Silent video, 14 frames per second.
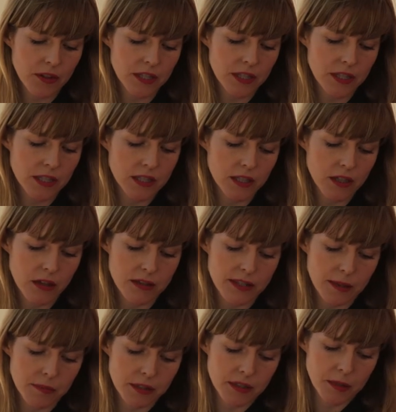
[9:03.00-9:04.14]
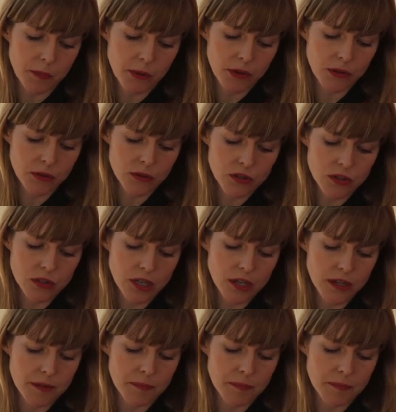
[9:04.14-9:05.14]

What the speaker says: about the concept and the approach,